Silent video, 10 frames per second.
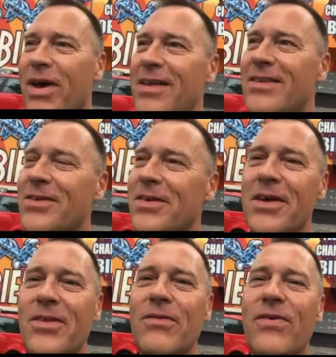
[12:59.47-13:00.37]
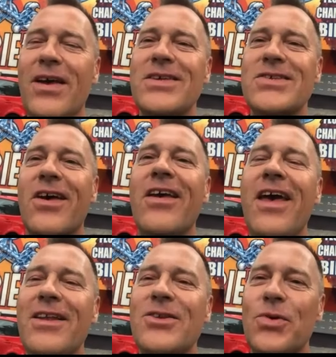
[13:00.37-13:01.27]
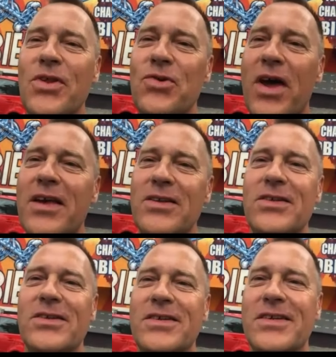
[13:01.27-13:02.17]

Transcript: paint uh, the face again to the dragon.